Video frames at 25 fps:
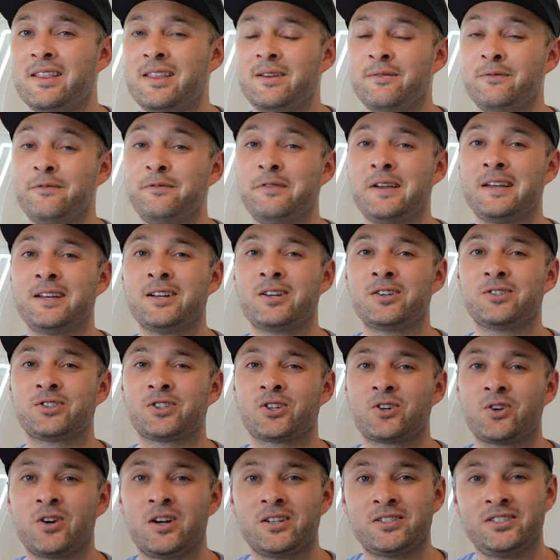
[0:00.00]
then fingers
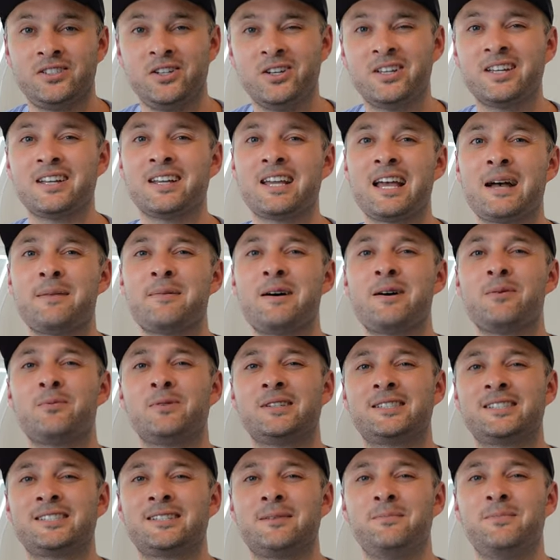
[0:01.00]
crossed you can come up
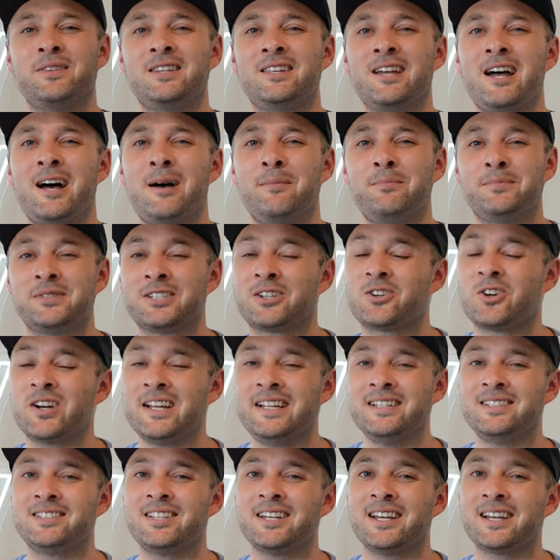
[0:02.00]
with some dubs.
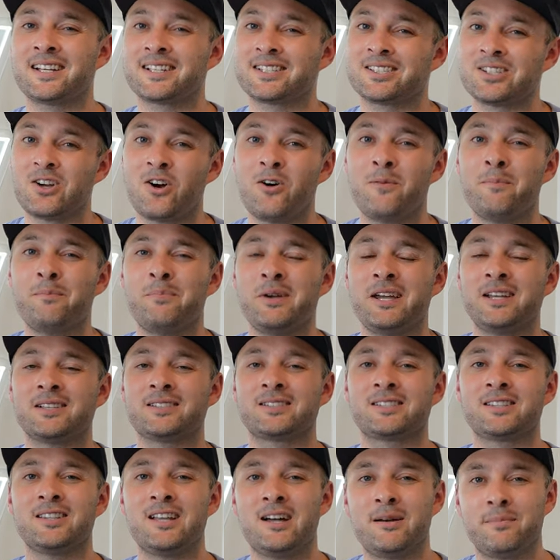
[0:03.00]
Green ticks on bet
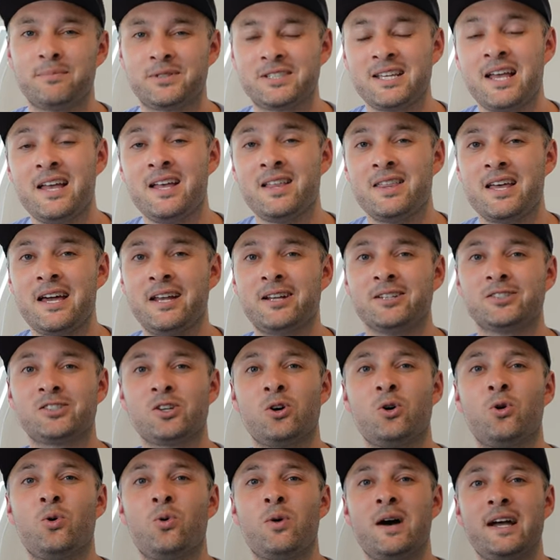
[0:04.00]
slips, that is
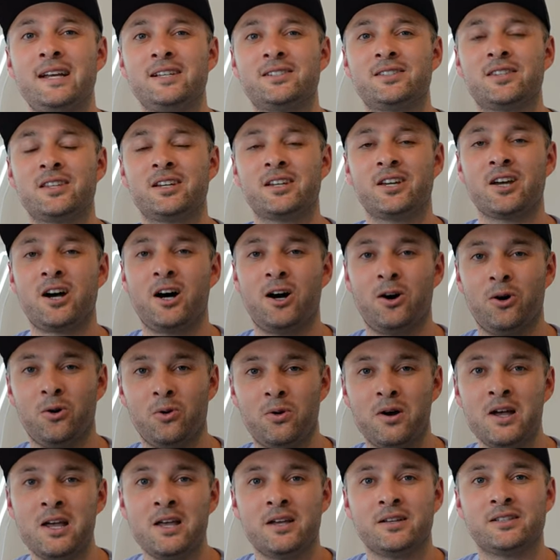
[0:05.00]
always the
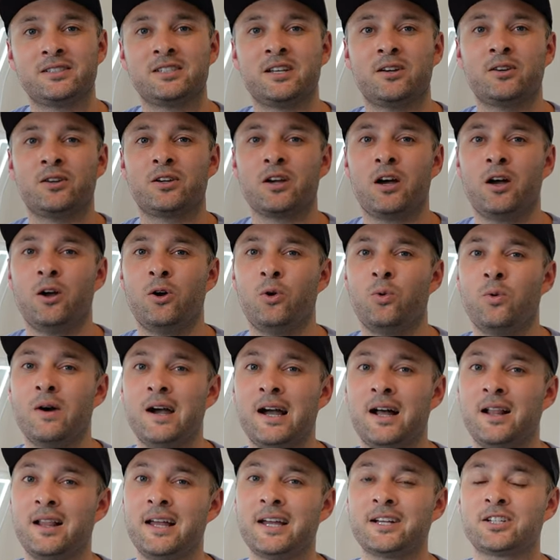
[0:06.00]
goal. So go
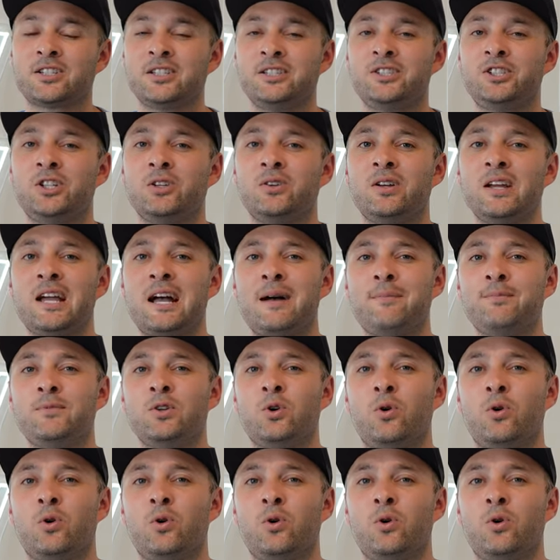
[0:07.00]
well. Actually, shooting up